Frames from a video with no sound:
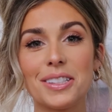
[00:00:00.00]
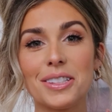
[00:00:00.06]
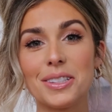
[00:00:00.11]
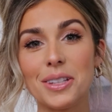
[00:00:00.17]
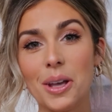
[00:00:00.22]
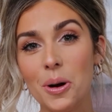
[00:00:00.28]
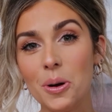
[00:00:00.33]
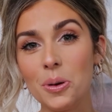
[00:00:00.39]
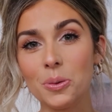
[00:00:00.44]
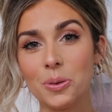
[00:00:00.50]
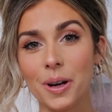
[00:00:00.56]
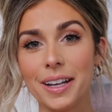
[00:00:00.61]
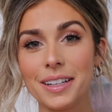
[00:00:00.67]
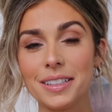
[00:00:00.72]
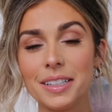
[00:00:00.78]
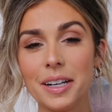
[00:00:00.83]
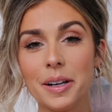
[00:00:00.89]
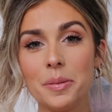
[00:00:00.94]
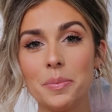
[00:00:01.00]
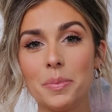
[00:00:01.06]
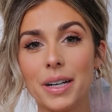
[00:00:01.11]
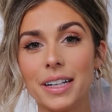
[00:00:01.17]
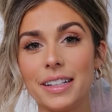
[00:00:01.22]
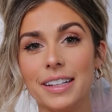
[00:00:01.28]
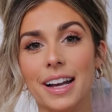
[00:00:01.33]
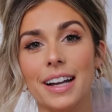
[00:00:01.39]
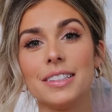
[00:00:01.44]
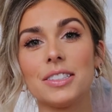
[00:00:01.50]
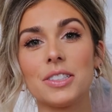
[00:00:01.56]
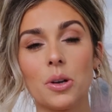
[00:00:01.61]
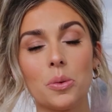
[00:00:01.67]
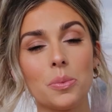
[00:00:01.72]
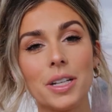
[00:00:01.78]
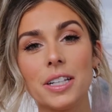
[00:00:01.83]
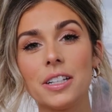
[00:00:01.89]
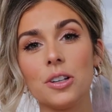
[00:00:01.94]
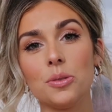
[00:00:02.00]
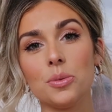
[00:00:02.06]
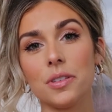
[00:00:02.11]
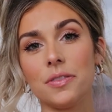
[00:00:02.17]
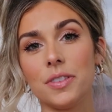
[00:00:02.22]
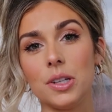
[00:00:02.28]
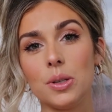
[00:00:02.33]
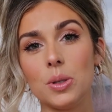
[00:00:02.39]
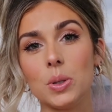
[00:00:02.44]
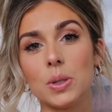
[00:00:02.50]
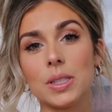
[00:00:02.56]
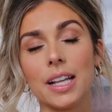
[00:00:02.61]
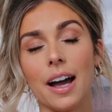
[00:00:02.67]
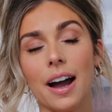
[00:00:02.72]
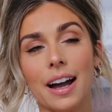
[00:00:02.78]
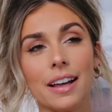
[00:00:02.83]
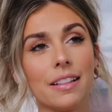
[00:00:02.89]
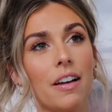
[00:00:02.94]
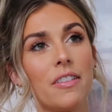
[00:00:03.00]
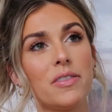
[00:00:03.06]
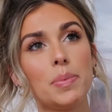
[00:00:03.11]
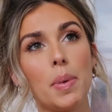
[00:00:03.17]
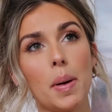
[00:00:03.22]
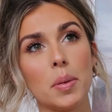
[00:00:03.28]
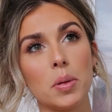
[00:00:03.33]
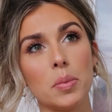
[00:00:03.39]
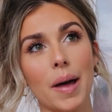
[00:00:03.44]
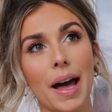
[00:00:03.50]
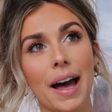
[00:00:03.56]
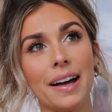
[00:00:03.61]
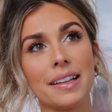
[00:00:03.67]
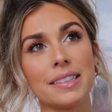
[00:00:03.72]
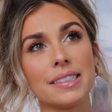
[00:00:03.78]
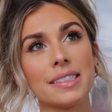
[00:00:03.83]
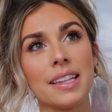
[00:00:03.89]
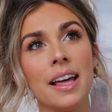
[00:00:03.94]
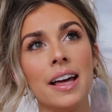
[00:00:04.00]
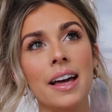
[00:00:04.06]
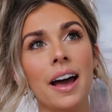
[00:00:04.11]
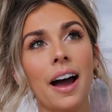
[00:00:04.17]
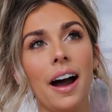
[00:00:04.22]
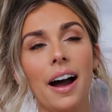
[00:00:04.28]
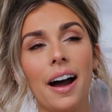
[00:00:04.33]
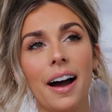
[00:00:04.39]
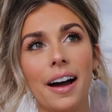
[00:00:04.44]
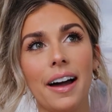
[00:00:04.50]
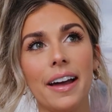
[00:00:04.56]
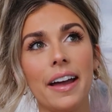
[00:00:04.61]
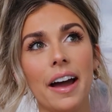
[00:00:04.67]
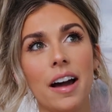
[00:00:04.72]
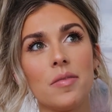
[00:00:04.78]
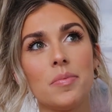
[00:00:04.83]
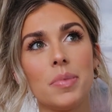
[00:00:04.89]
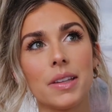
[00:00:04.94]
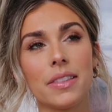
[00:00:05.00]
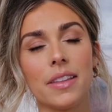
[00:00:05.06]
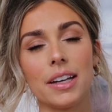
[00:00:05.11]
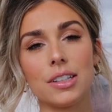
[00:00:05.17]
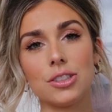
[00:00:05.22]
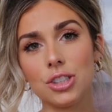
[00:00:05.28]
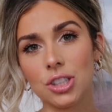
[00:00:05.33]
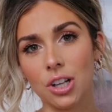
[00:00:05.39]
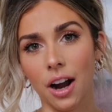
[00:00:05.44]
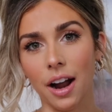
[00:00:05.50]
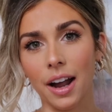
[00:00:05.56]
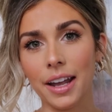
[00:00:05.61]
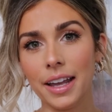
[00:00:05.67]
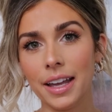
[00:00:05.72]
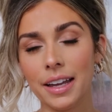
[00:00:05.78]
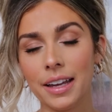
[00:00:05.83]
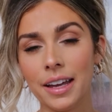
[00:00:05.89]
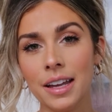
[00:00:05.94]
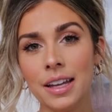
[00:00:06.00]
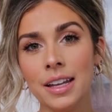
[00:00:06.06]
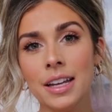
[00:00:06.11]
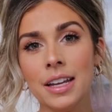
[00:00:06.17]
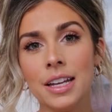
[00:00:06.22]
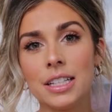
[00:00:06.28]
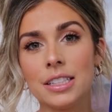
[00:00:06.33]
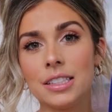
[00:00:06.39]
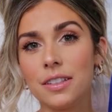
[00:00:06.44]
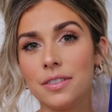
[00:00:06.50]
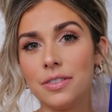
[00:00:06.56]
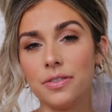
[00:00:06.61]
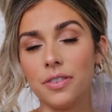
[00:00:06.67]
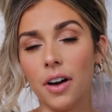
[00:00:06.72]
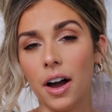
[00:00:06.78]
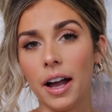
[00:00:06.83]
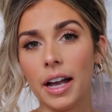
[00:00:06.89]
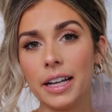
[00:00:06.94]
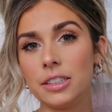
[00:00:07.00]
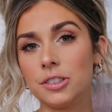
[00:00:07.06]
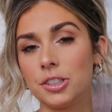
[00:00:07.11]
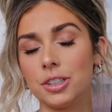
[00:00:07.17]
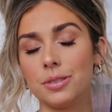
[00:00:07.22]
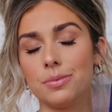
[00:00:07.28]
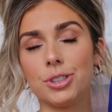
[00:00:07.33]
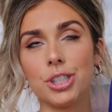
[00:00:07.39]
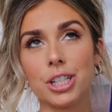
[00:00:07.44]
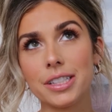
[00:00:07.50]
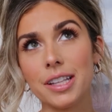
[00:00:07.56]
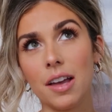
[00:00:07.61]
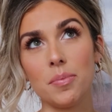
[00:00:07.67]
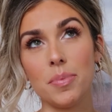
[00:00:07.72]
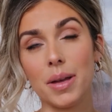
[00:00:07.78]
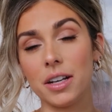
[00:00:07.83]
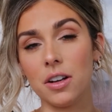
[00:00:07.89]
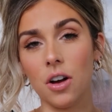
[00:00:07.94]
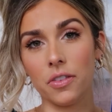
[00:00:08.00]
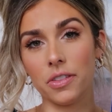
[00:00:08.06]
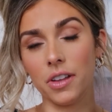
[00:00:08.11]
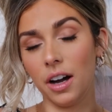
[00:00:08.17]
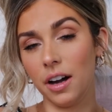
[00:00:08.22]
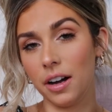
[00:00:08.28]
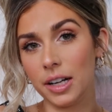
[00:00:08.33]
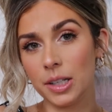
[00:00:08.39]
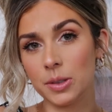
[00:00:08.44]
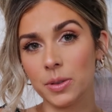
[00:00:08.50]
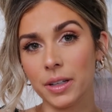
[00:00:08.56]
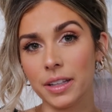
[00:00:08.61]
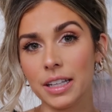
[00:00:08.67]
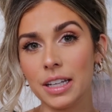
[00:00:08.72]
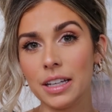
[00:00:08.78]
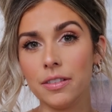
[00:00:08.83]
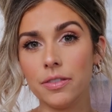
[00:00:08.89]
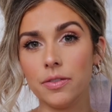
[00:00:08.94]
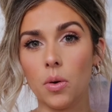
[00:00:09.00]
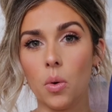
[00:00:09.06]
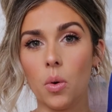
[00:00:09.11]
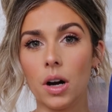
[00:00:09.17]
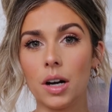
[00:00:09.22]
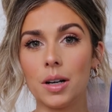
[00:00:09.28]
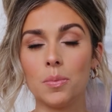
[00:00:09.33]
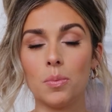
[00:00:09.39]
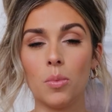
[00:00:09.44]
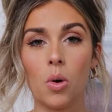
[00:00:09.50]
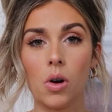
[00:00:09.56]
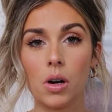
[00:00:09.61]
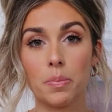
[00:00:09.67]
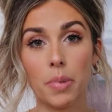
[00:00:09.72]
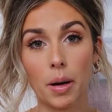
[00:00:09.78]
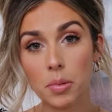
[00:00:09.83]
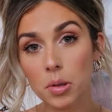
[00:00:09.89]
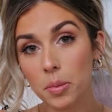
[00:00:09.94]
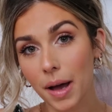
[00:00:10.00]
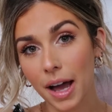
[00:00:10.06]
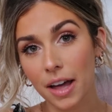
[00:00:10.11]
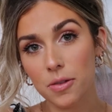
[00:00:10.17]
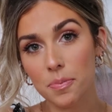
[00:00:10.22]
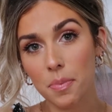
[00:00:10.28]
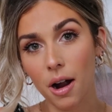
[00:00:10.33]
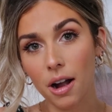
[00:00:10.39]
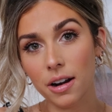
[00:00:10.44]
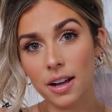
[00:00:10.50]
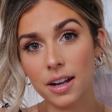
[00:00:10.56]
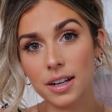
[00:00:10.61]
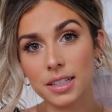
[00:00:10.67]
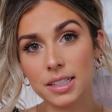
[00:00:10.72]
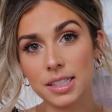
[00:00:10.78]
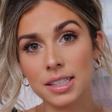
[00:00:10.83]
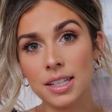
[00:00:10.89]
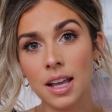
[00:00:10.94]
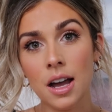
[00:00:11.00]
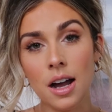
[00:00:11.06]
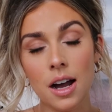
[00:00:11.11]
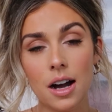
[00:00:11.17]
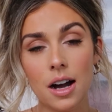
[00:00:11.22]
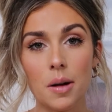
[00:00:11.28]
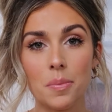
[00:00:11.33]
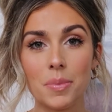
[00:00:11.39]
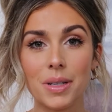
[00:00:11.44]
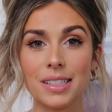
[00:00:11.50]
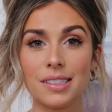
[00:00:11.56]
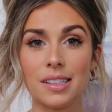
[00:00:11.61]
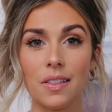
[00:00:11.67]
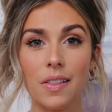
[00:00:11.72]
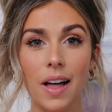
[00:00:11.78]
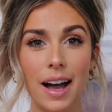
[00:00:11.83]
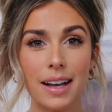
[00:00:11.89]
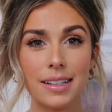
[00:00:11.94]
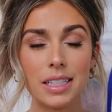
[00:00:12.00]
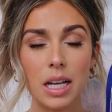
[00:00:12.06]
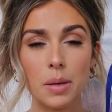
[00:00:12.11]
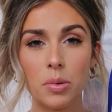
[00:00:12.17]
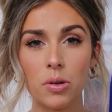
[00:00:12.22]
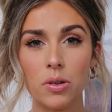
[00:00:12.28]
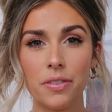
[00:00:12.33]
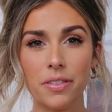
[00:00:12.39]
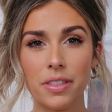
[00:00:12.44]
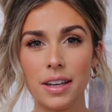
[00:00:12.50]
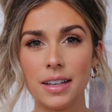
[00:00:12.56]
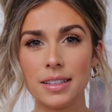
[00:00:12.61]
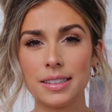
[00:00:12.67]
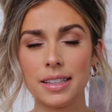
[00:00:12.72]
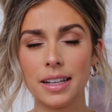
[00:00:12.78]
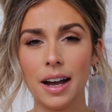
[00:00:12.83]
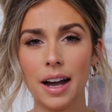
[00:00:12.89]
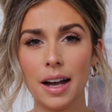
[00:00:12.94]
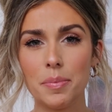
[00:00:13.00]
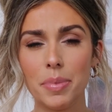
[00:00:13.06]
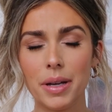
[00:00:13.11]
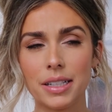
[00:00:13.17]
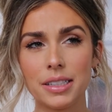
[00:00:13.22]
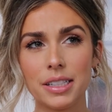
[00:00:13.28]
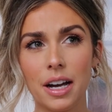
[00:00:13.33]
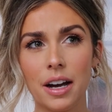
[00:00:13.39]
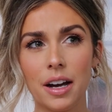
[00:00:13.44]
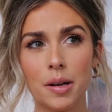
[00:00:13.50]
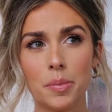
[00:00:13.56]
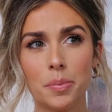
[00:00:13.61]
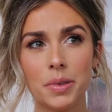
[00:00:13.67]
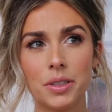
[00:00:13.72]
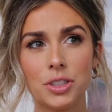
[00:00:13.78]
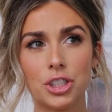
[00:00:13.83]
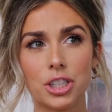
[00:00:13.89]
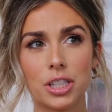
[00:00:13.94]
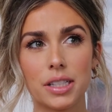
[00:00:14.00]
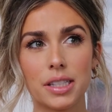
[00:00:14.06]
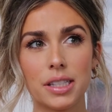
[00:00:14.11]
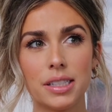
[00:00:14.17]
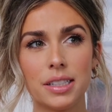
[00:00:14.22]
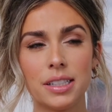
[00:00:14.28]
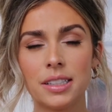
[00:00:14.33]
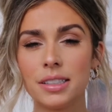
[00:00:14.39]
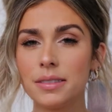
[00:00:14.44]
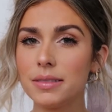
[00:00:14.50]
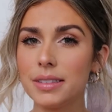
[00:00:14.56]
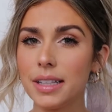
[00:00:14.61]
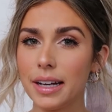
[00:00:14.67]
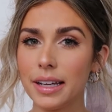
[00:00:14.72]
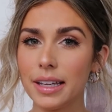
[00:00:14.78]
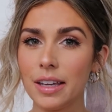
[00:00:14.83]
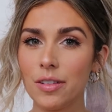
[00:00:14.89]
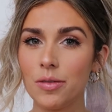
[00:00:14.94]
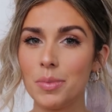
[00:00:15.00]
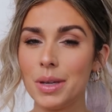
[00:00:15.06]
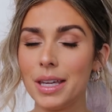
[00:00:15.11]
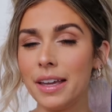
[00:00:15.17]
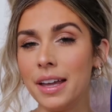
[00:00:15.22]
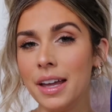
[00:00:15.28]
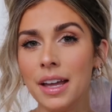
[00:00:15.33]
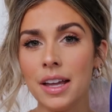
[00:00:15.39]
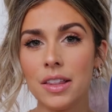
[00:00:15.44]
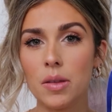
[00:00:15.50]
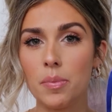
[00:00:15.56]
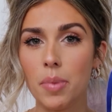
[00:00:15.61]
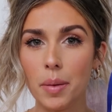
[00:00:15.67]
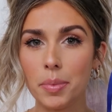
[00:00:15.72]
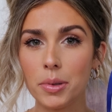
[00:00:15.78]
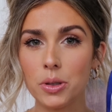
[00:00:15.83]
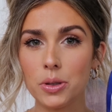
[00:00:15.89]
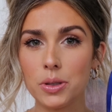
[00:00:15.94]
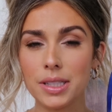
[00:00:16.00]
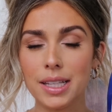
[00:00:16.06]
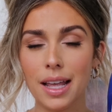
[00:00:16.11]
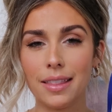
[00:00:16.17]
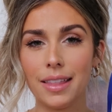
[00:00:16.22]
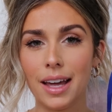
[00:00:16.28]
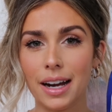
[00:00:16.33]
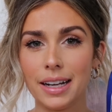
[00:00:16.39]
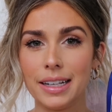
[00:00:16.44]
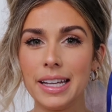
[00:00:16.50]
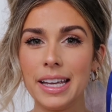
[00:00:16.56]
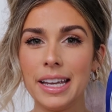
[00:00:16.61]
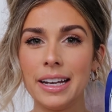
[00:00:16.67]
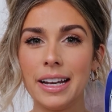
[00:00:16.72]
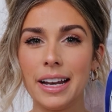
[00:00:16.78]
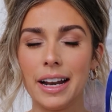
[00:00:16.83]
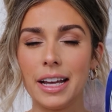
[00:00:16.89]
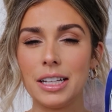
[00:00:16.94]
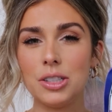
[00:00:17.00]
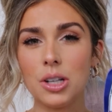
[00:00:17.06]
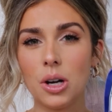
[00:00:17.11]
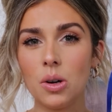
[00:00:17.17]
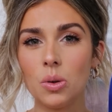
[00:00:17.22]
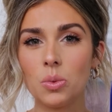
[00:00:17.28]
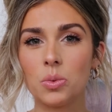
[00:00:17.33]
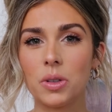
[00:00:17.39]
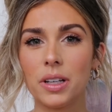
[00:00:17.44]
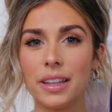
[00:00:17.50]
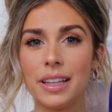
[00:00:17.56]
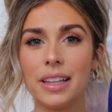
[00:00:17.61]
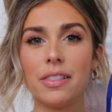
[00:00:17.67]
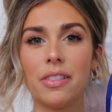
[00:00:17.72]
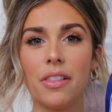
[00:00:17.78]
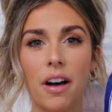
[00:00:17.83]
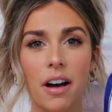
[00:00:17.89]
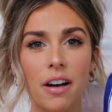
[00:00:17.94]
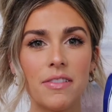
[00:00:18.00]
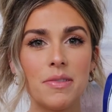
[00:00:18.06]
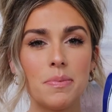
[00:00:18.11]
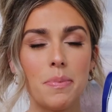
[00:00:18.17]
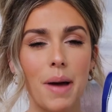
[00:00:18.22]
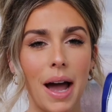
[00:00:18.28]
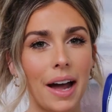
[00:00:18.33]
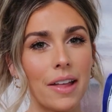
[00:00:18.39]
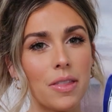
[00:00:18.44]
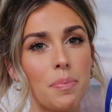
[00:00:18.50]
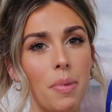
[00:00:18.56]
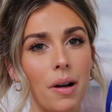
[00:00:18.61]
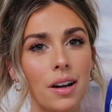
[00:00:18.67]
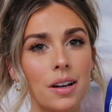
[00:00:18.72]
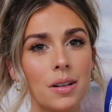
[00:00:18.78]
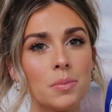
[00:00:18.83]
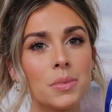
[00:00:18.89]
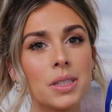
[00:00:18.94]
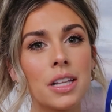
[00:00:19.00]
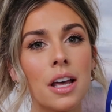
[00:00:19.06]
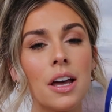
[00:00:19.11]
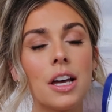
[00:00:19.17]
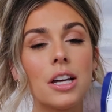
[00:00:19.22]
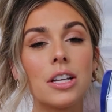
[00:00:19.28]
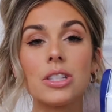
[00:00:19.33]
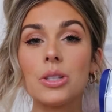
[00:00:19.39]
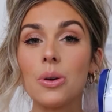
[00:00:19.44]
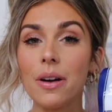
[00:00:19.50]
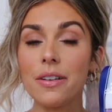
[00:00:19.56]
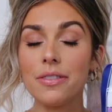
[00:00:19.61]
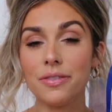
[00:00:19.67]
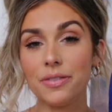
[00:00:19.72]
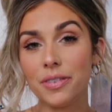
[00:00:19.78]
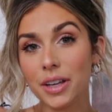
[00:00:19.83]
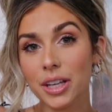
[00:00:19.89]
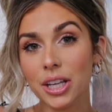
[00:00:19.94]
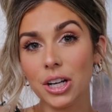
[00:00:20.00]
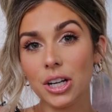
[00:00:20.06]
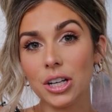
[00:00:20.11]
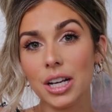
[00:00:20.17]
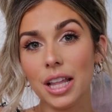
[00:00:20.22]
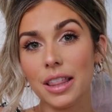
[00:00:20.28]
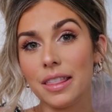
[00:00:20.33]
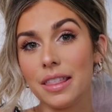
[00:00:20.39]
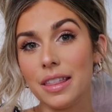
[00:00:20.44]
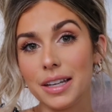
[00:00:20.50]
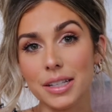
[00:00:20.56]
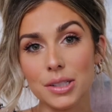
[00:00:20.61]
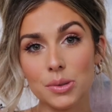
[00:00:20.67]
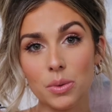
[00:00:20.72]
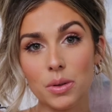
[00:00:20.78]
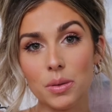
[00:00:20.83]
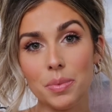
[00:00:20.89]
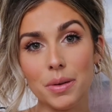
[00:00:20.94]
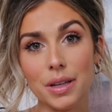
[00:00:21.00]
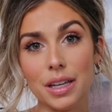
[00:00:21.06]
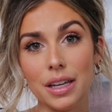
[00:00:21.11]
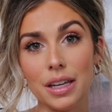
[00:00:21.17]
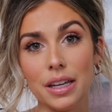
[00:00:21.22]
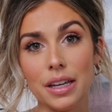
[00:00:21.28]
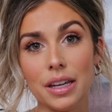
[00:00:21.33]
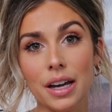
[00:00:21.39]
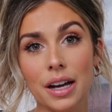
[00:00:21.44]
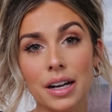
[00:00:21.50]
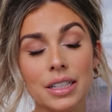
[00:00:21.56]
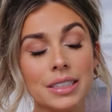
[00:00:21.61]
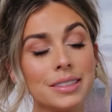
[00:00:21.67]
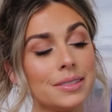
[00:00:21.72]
so random, but it had so many good reviews. I love bubble baths. I have been like trying to find, or just have been on the hunt really, for more bubble bath products because the last couple of things that I picked up just didn't give me the bubbles that I need, and I don't really love bath bombs, so I figured this would be